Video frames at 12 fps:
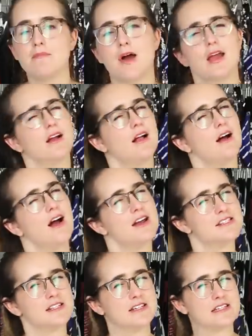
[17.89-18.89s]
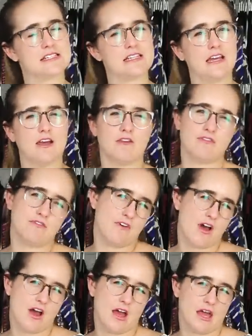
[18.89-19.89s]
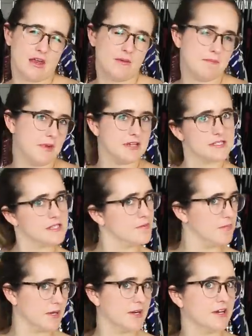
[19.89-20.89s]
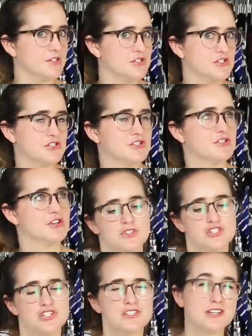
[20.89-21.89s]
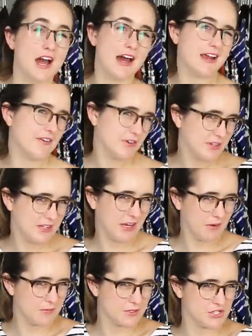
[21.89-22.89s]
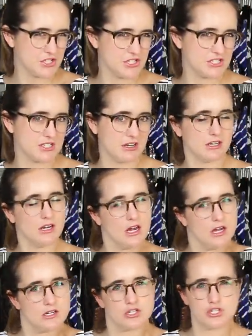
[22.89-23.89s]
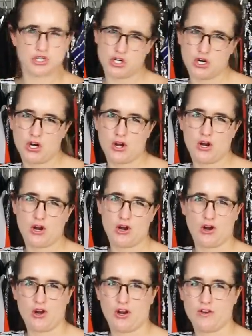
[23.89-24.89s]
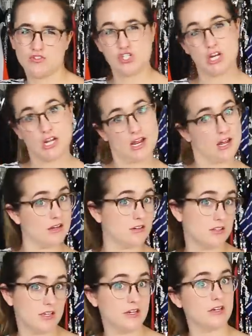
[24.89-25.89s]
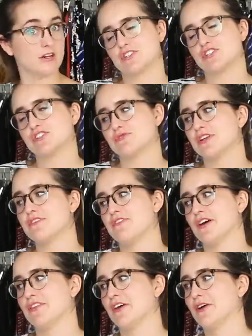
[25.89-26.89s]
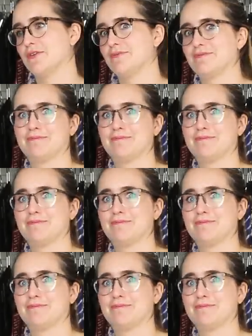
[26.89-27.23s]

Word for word: My closet is like a fun, messy bitch. She's got everything, but she's like not sure if she can handle it. She's really fun though.